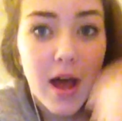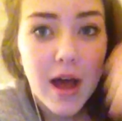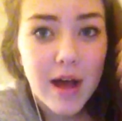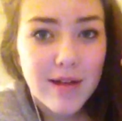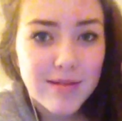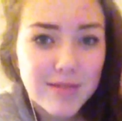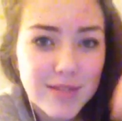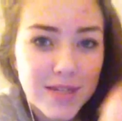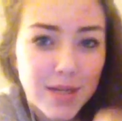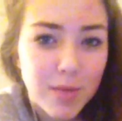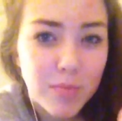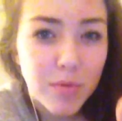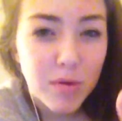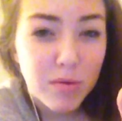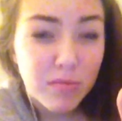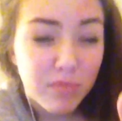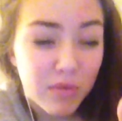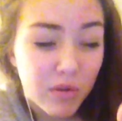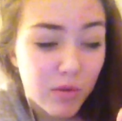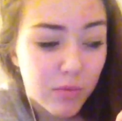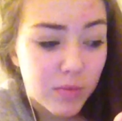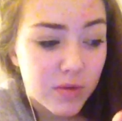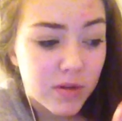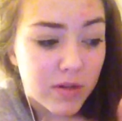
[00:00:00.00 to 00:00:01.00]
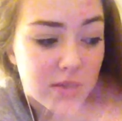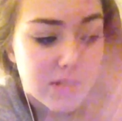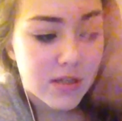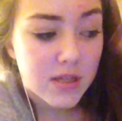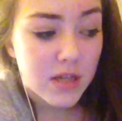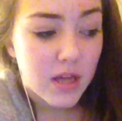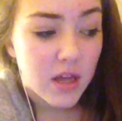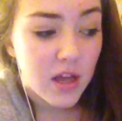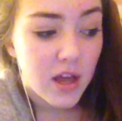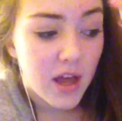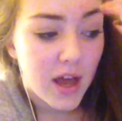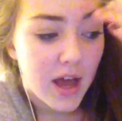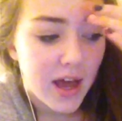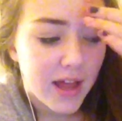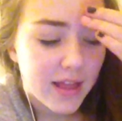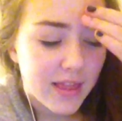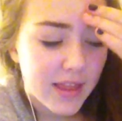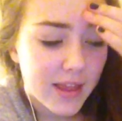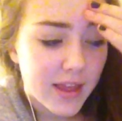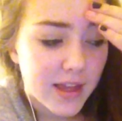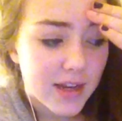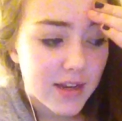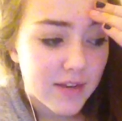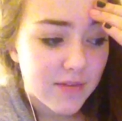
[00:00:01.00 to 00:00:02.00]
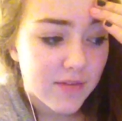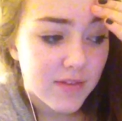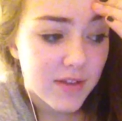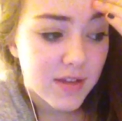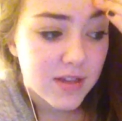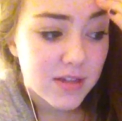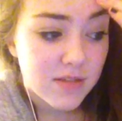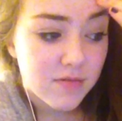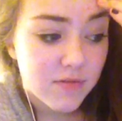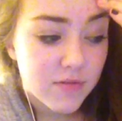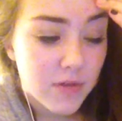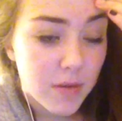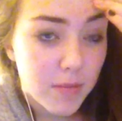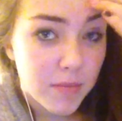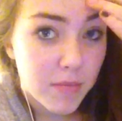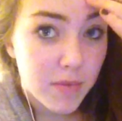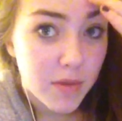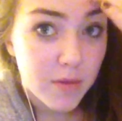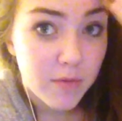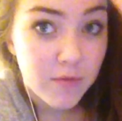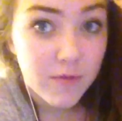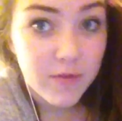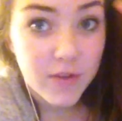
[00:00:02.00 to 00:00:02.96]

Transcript: I was going to put bloopers at the end of this from the